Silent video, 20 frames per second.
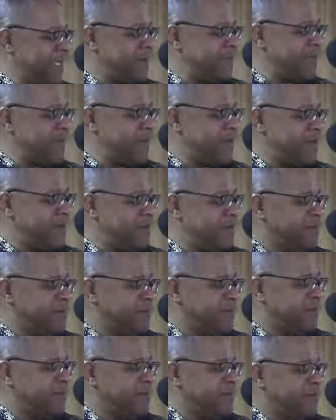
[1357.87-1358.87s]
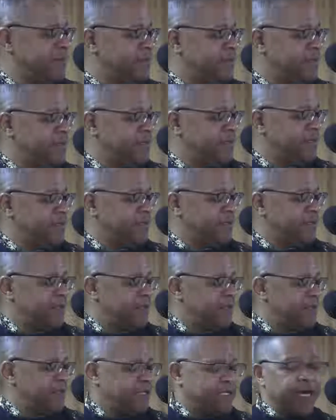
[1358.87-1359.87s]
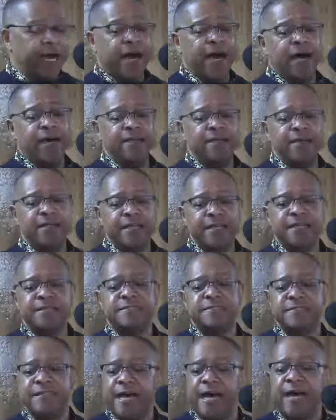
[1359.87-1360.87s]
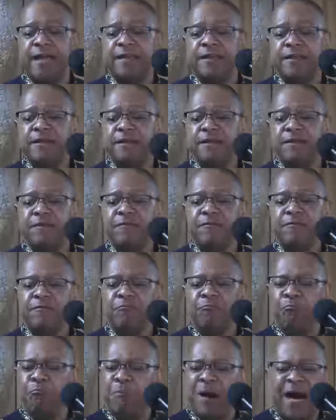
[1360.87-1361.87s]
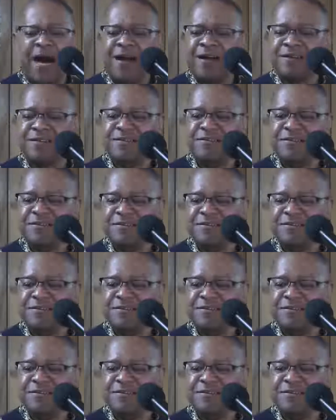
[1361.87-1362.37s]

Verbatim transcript: Amen? God is not mocked.